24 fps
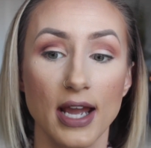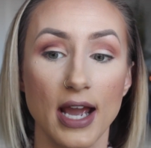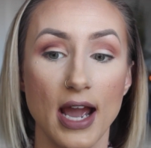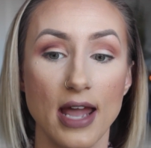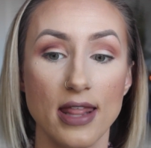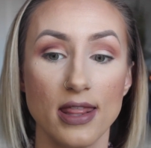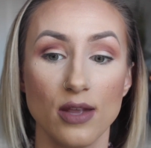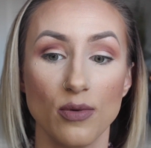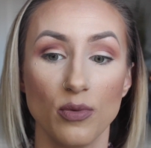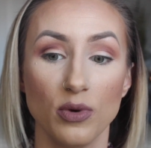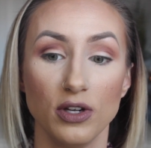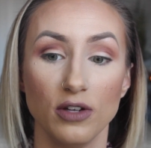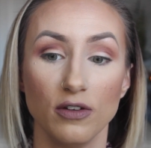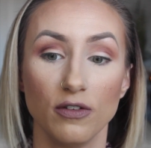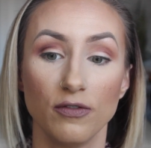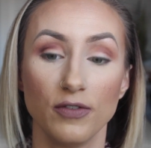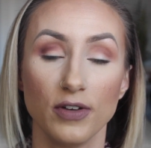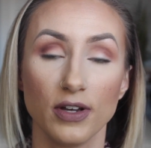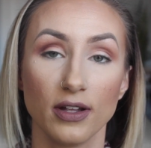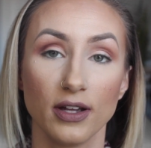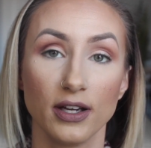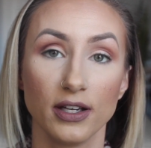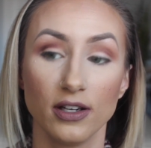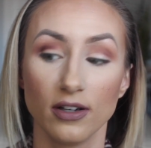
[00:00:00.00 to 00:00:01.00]
and then when you
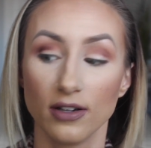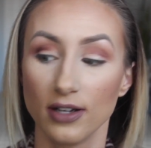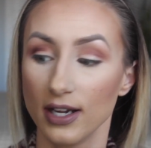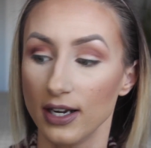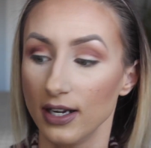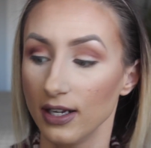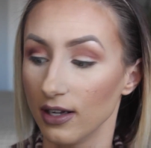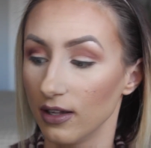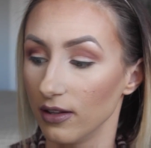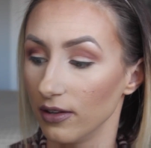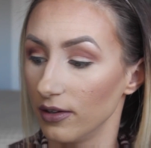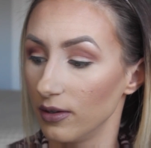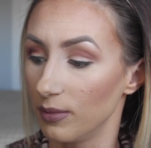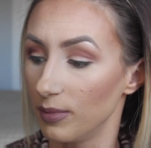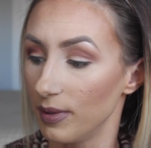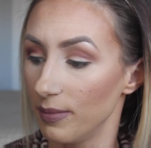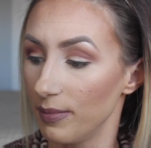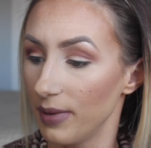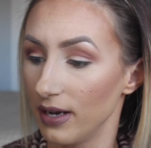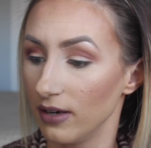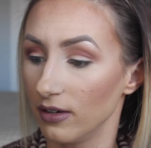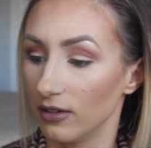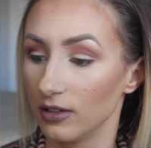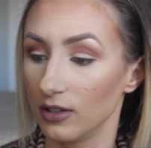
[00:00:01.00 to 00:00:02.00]
feel like you're getting a little bit
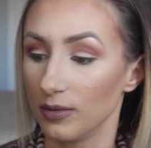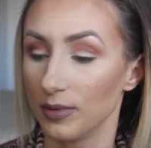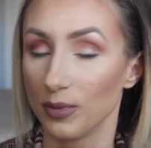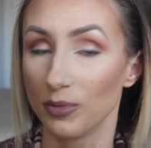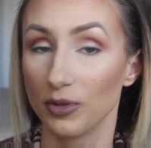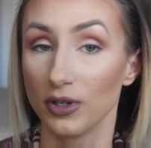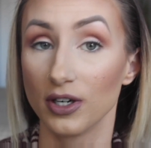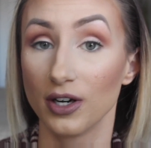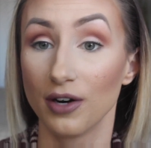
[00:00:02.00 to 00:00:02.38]
better, a little bit more